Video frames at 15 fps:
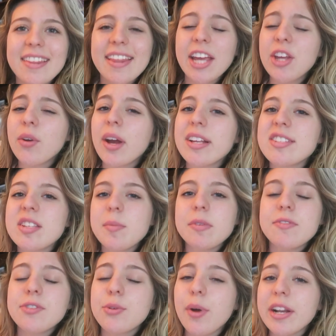Thank you guys so
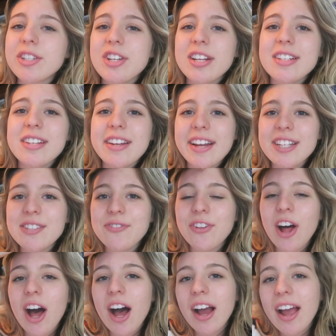much for watching today's
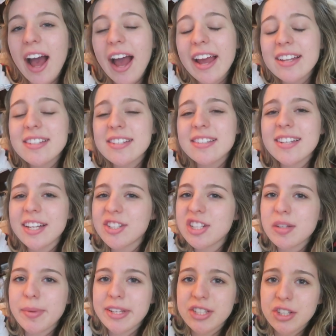vlog. I had such
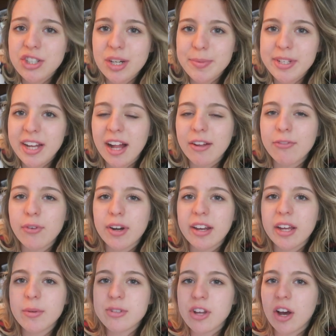an amazing trip to
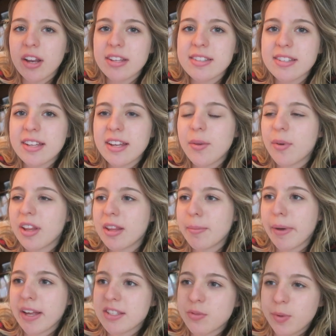California. It was honestly one of the
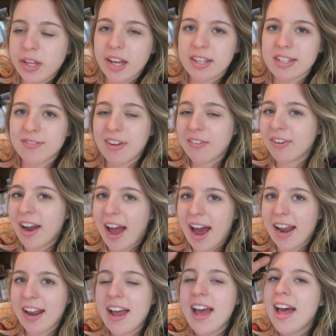best weekends I've ever
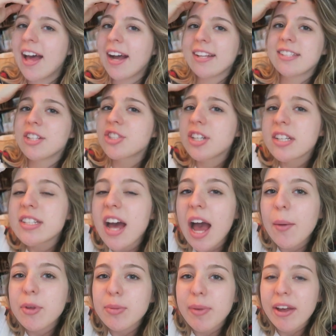had. I had such a good
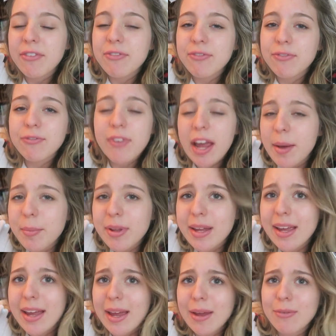time with my
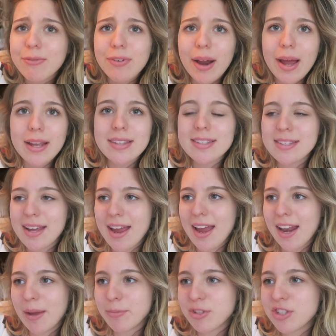family and friends
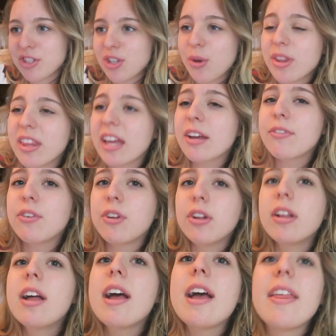and I'm just so
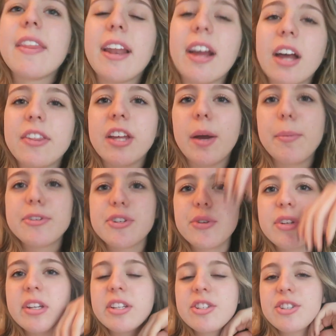thankful that I got the
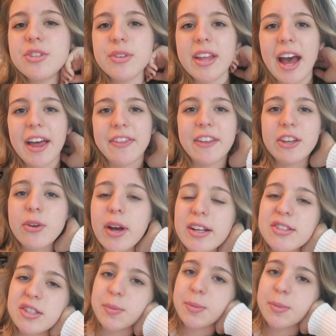opportunity to do that. Thank you guys